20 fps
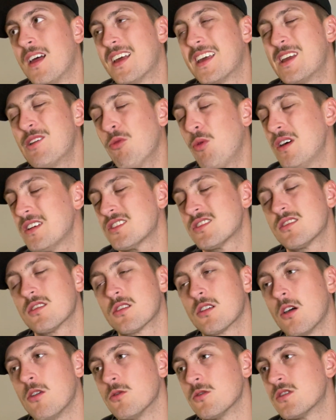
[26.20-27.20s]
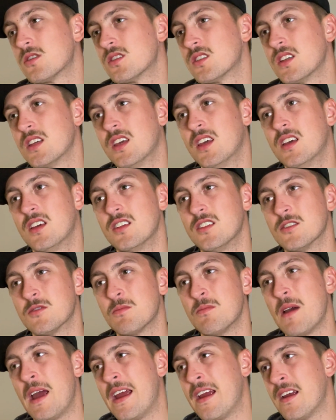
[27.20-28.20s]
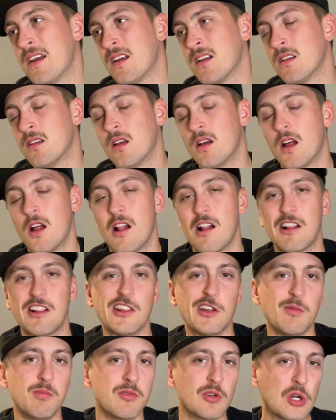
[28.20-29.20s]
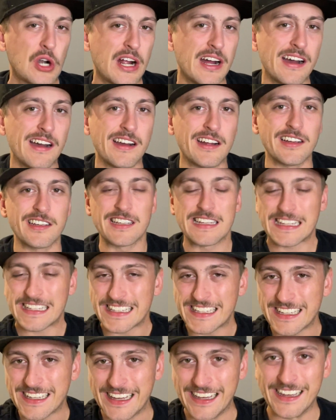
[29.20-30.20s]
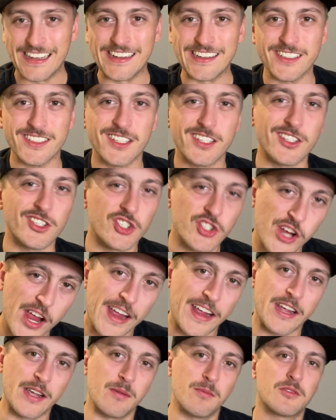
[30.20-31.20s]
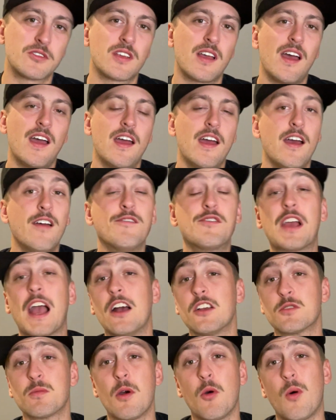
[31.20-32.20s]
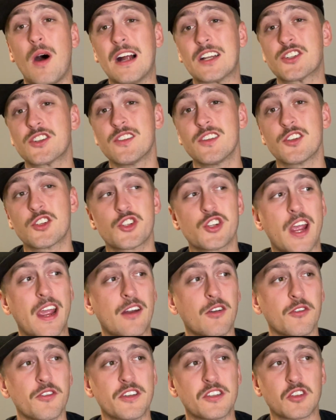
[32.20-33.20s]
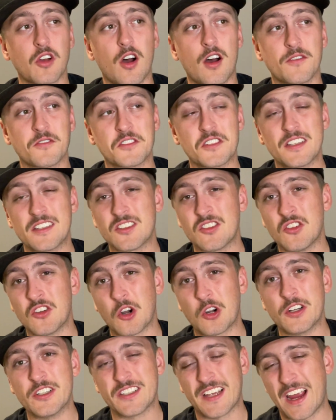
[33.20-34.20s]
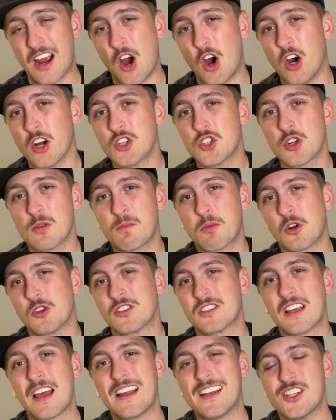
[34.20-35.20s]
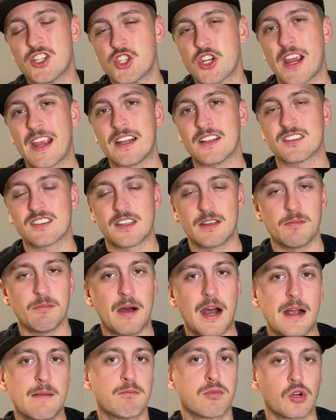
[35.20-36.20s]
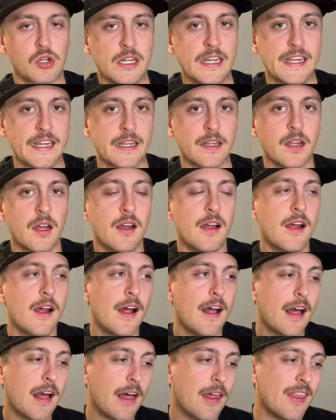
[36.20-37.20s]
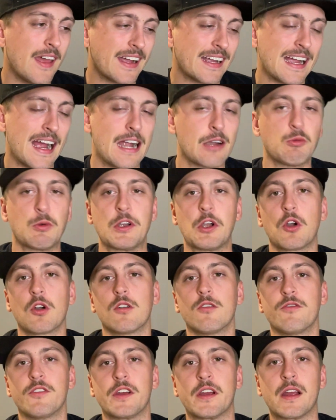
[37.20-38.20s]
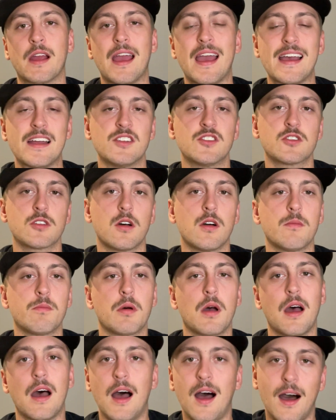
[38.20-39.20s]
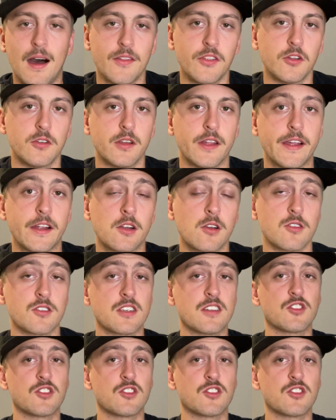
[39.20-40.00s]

He wants to go see his man. LeBron King James. If you guys have been watching this channel this offseason, there is a 100% chance in my brain that Kyrie Irving ends up on the Lakers.